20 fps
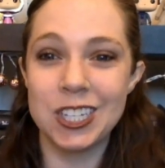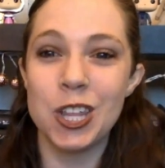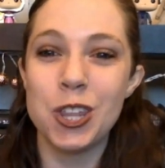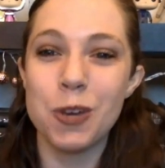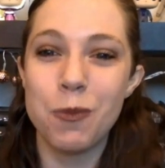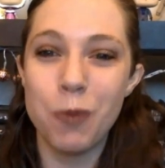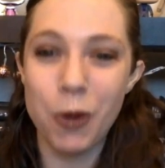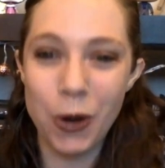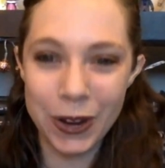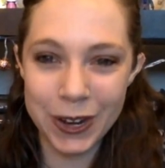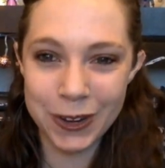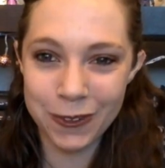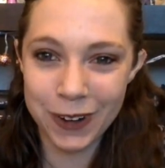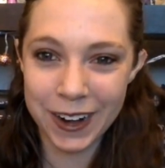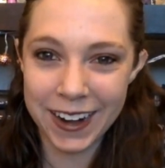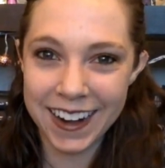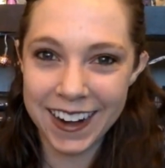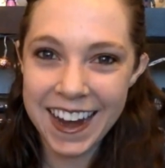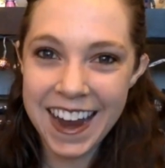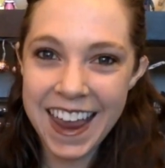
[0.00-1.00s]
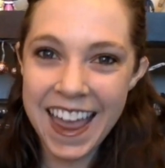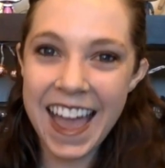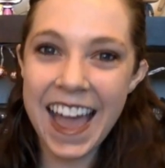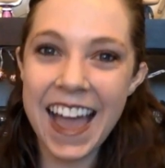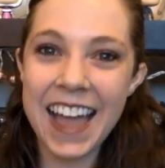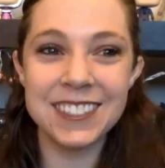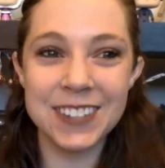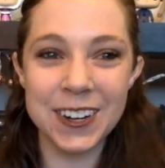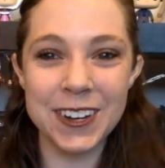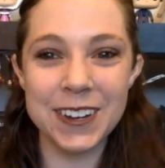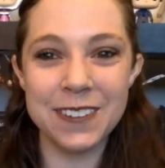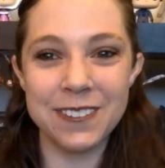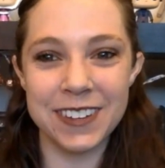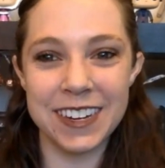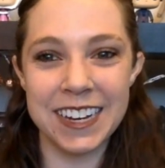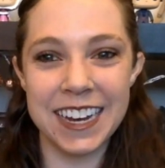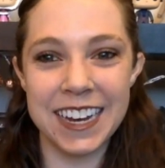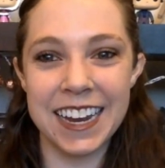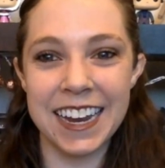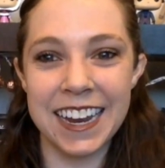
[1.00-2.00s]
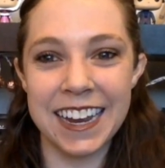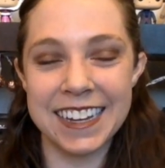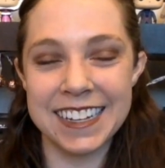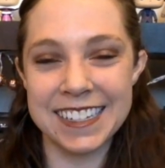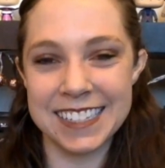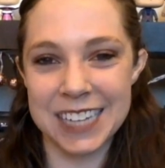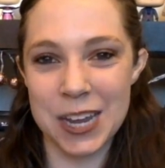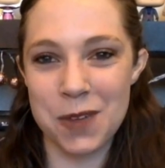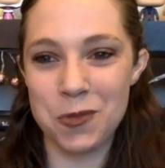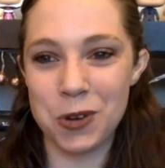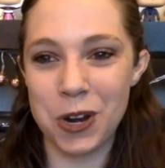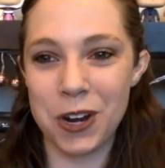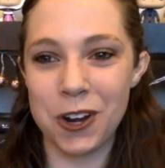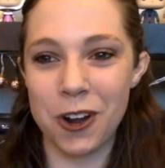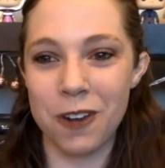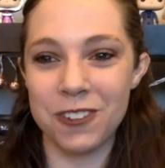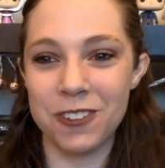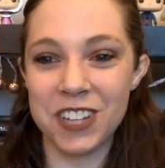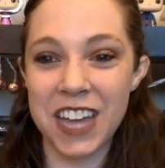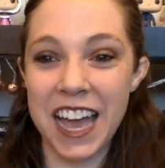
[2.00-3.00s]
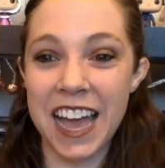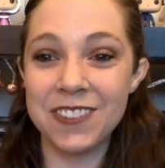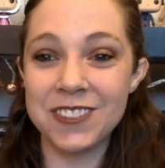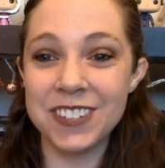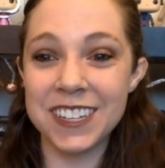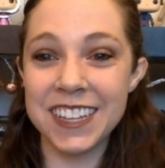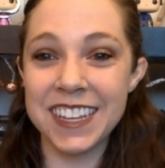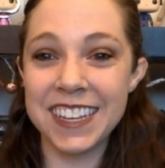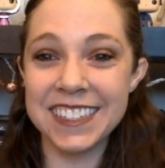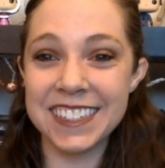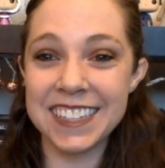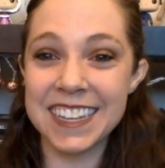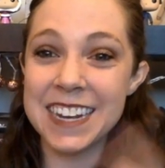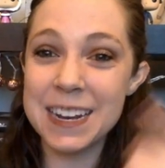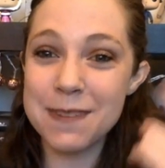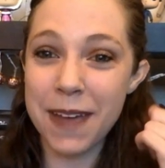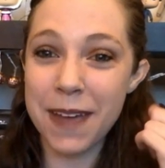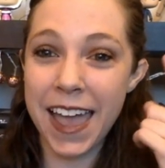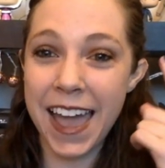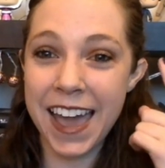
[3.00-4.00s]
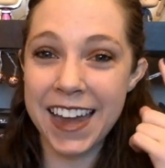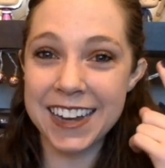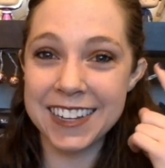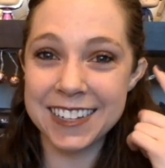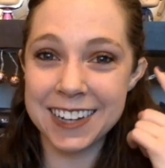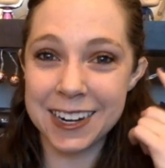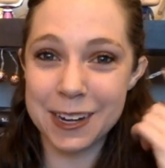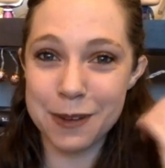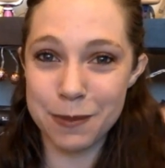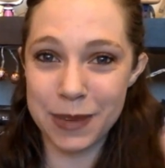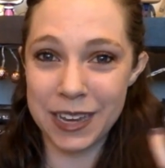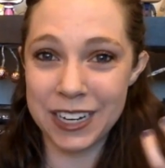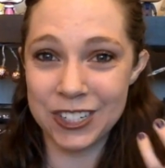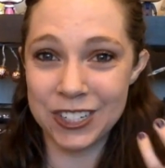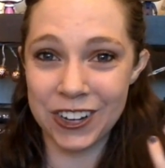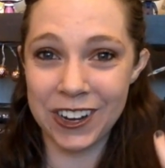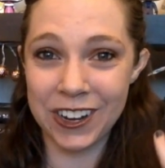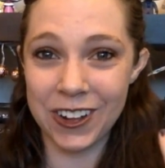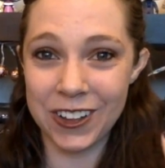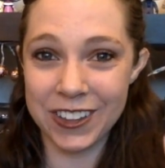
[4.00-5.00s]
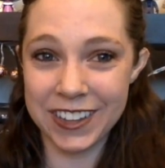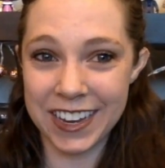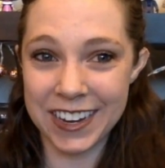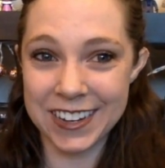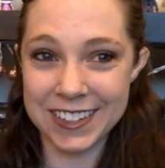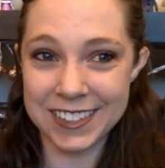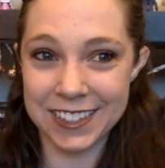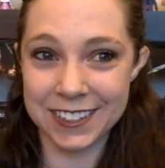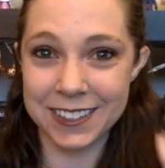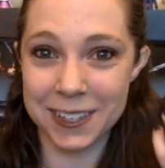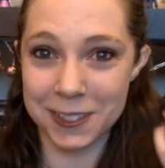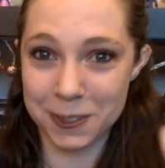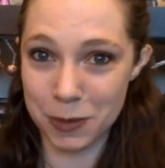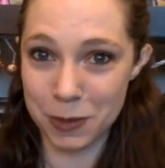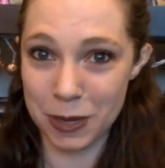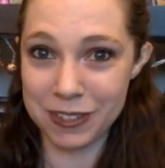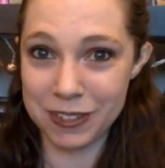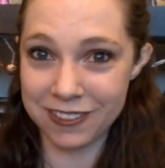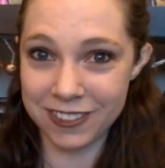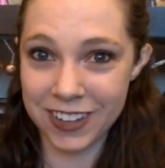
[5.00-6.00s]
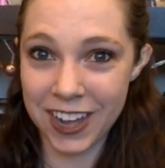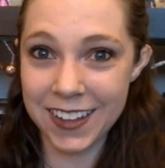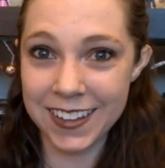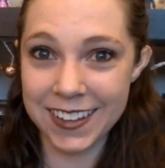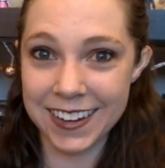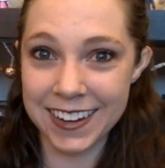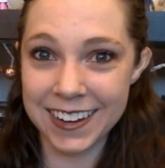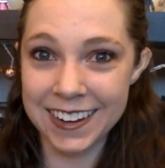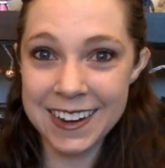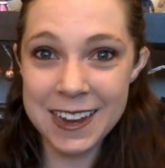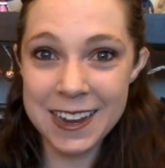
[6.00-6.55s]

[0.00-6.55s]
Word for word: to the point where I started reading a contemporary novel after this, and in my head I started picturing all the characters as people of color.